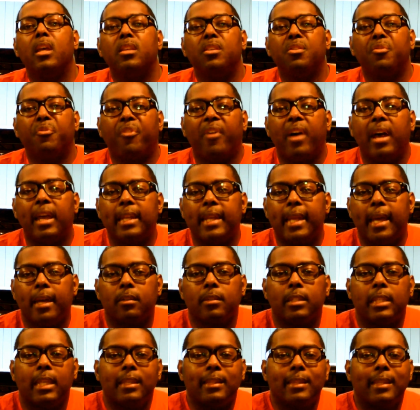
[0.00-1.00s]
you find
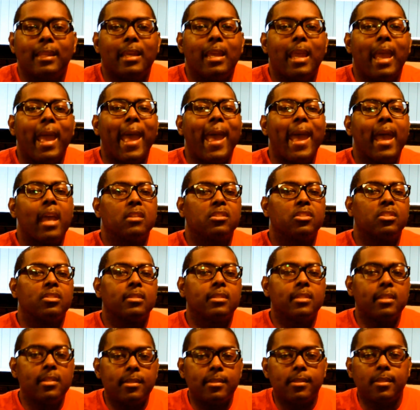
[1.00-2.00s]
out that they actually